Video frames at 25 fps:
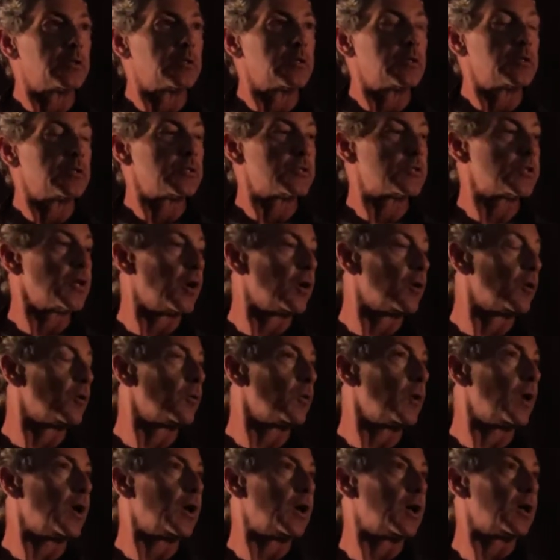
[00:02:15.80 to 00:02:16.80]

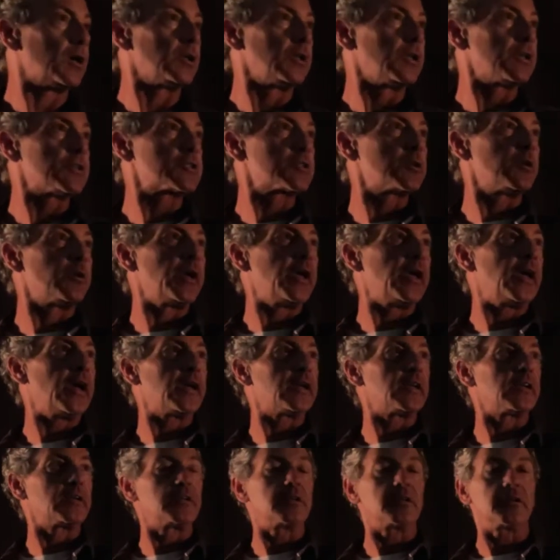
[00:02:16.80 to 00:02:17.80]
So let's go ahead
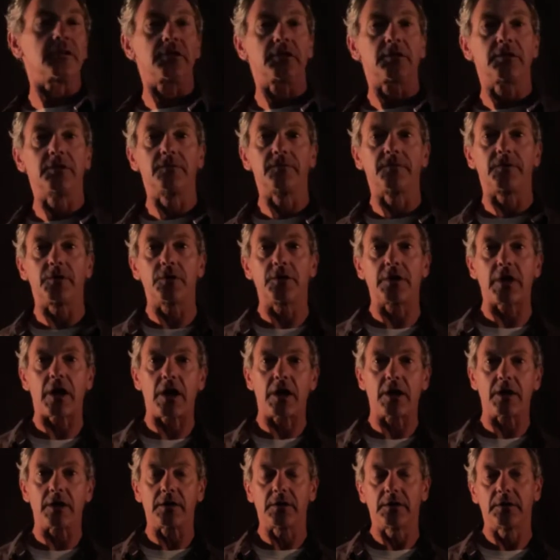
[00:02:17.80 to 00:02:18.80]
and convert
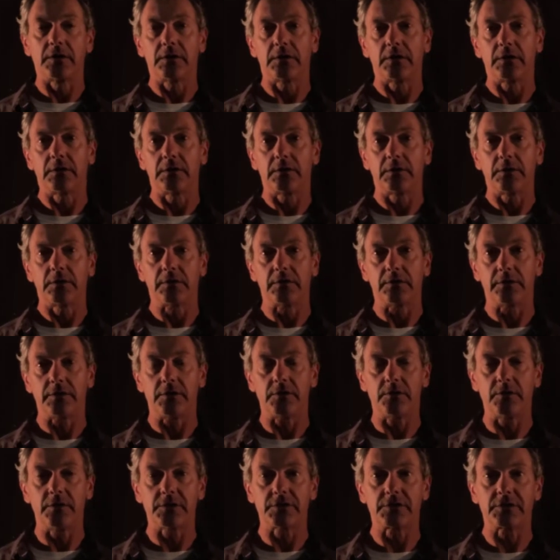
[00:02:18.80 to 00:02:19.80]
our
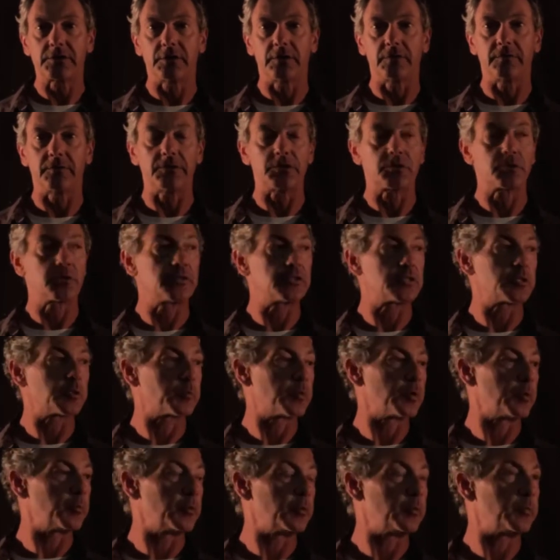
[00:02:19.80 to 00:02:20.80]
units of intrinsic
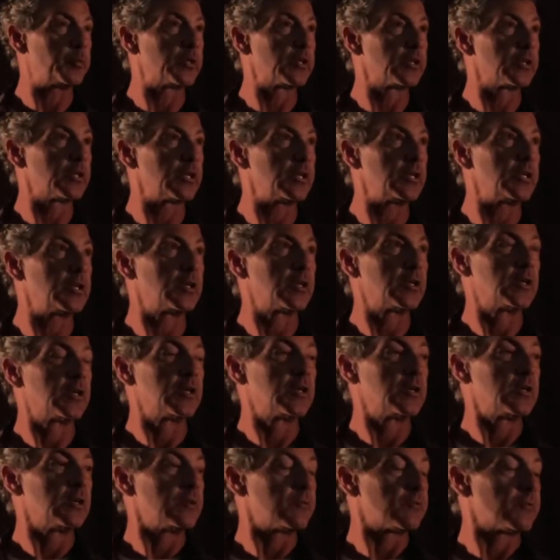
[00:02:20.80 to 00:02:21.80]
permeability
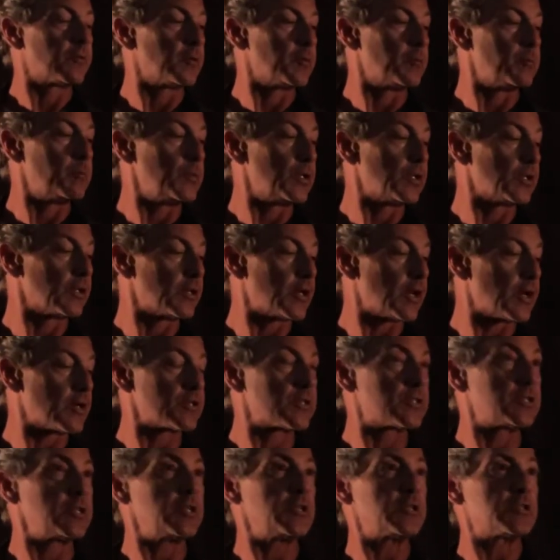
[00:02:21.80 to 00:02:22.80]
from
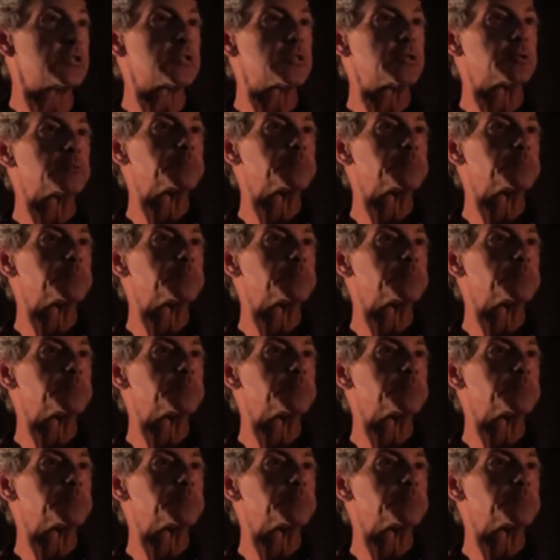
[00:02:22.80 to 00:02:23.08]
millidarcies.